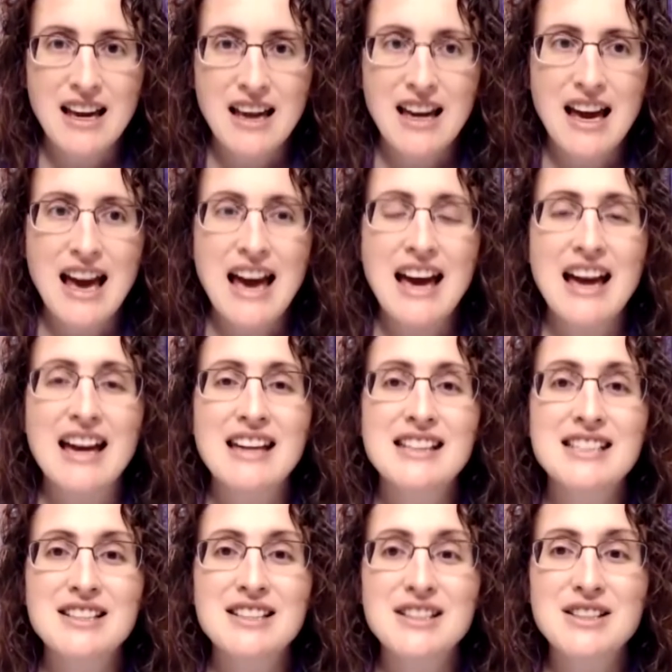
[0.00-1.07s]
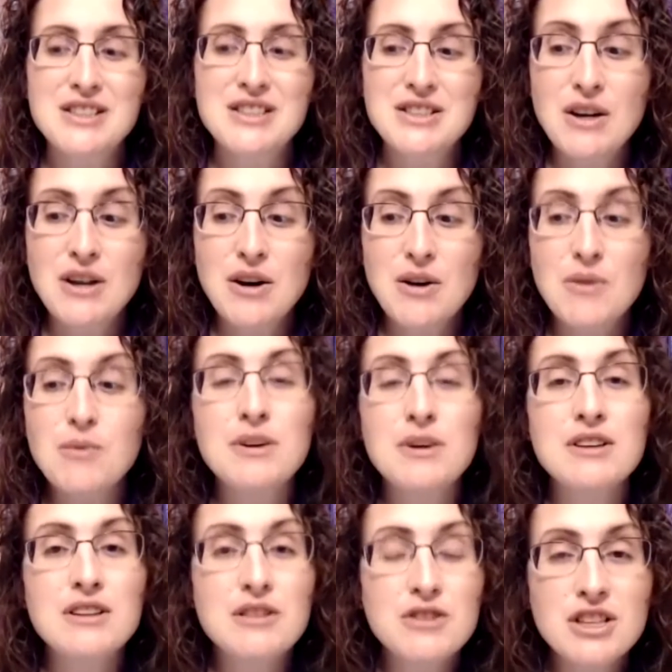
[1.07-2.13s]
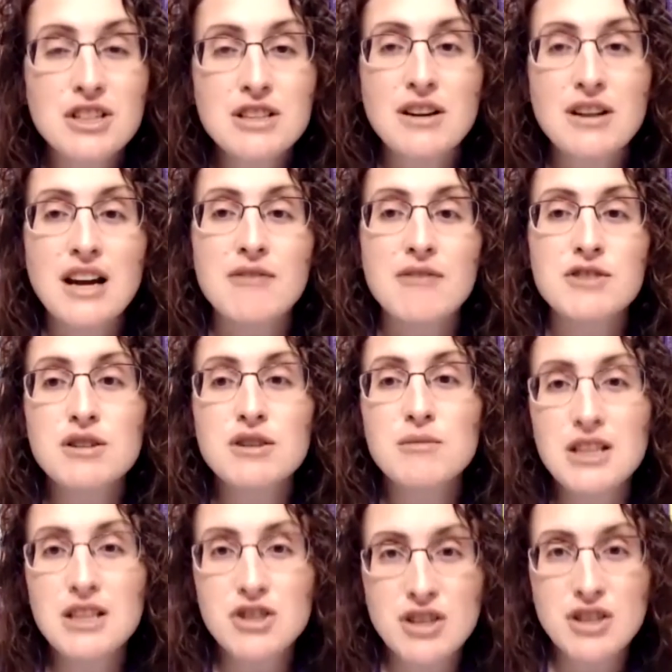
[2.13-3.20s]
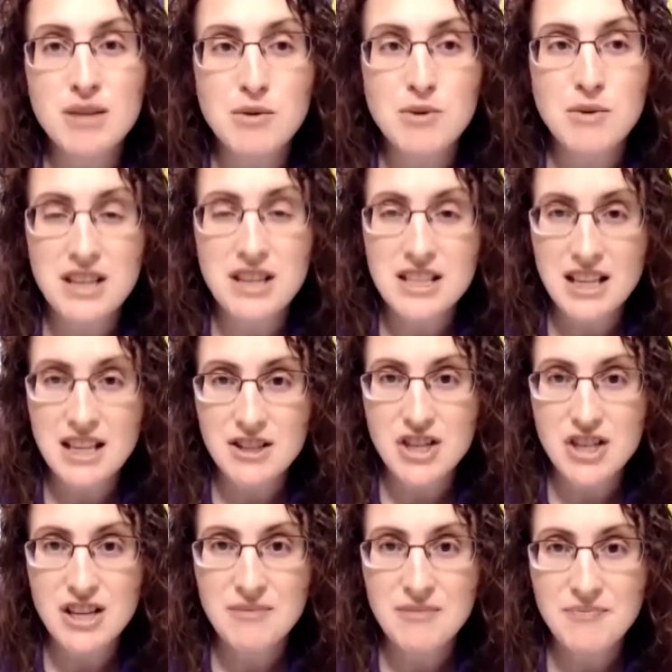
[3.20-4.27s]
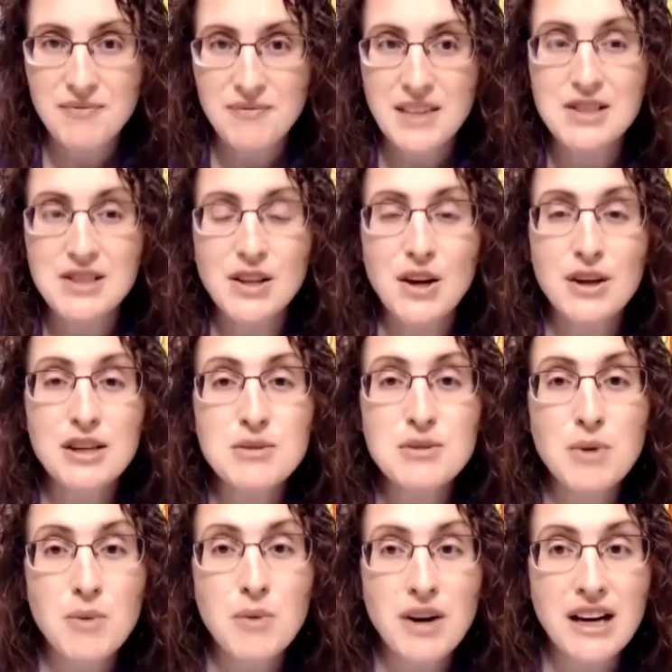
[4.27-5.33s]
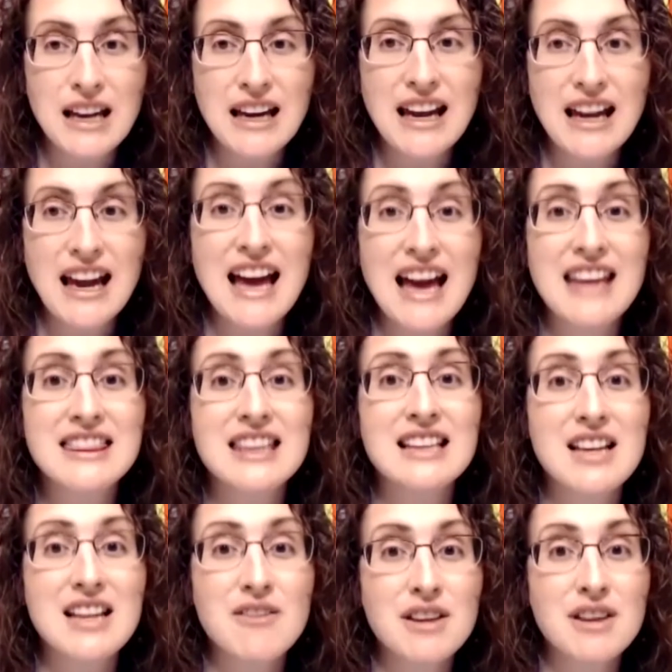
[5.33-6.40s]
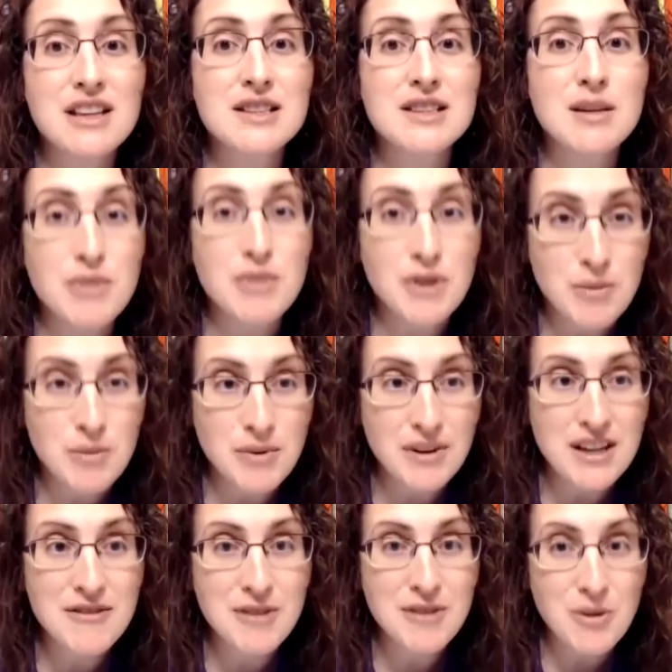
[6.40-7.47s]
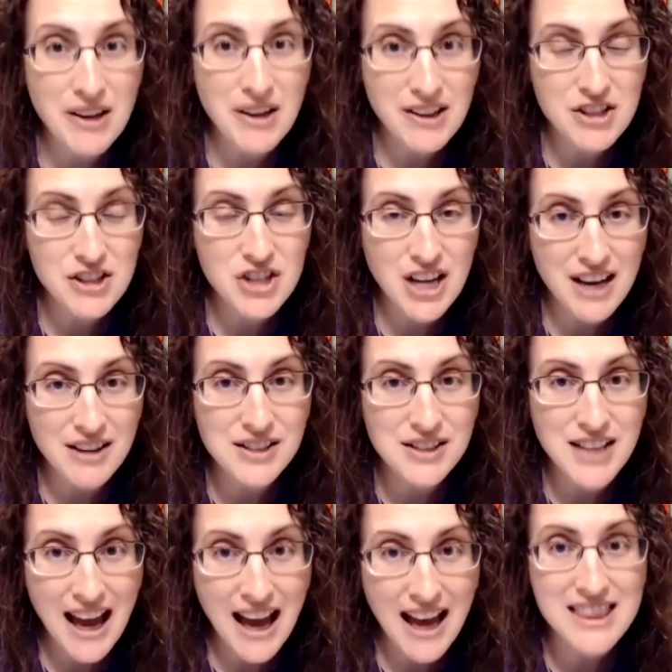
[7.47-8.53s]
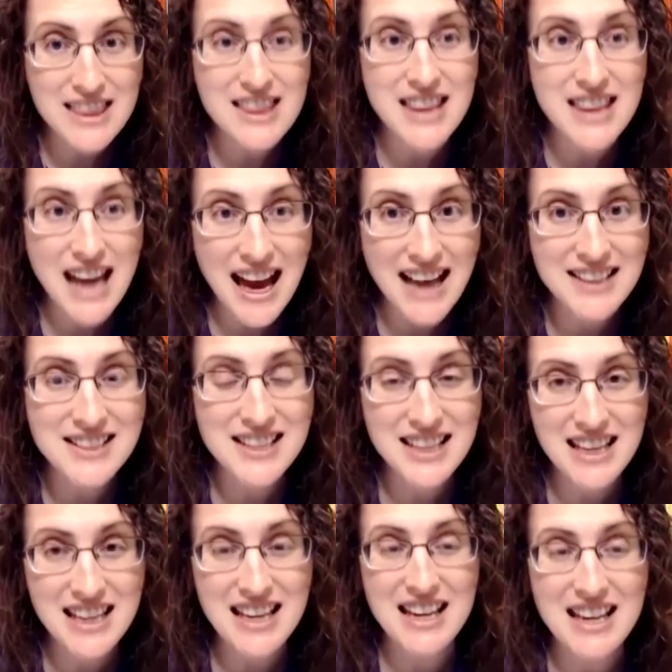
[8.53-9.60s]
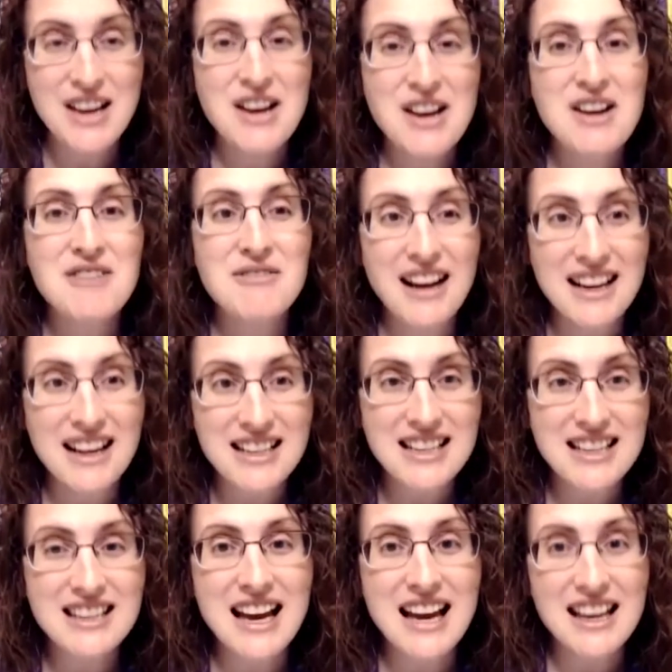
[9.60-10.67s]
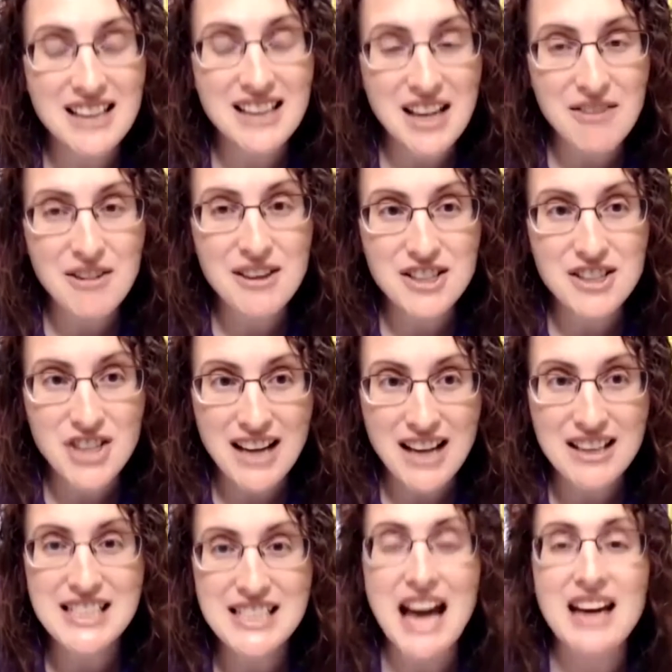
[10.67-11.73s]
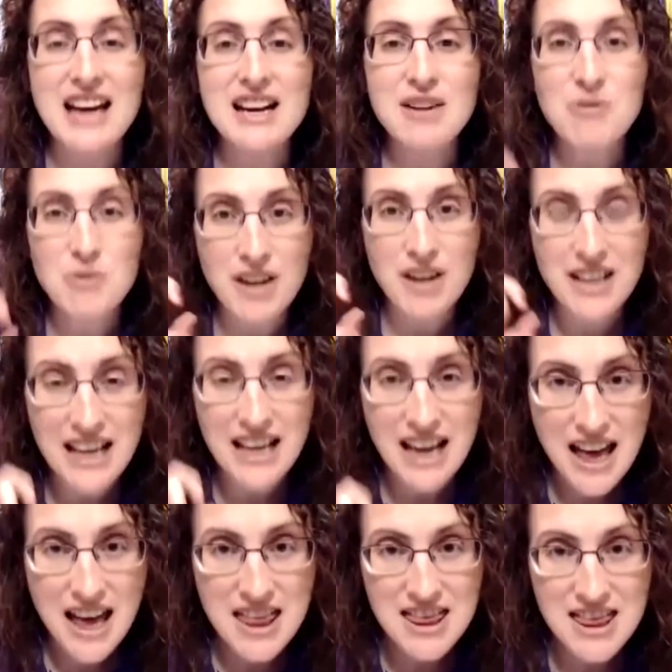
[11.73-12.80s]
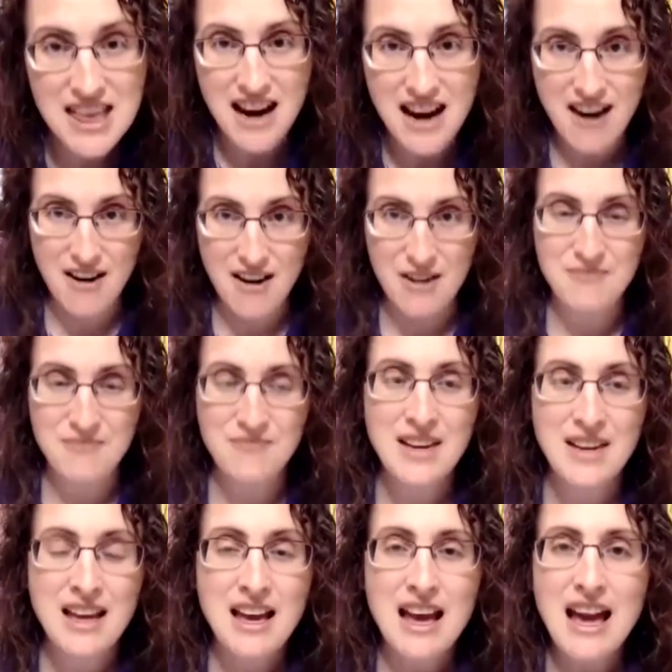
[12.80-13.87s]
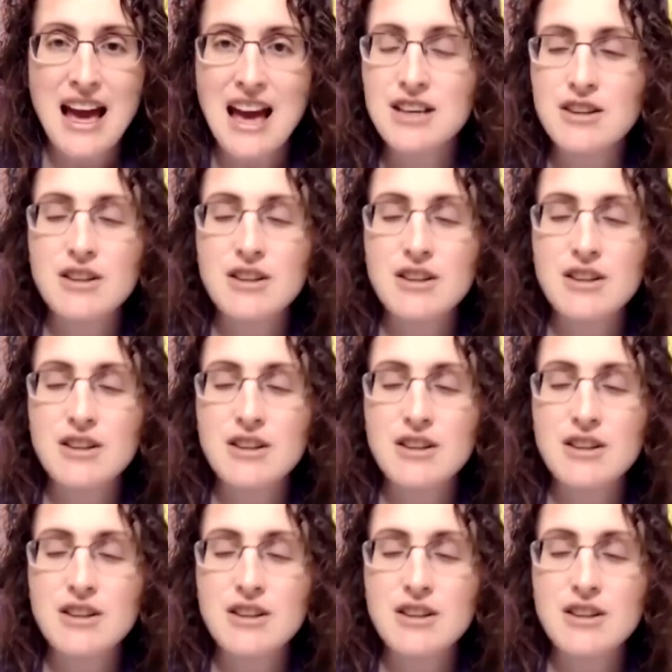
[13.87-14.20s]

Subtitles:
And so we usually don't have too much trouble with attention, as long as we're working at the level that's appropriate for where the child's at. That's the key, finding that level the child's at and working there. And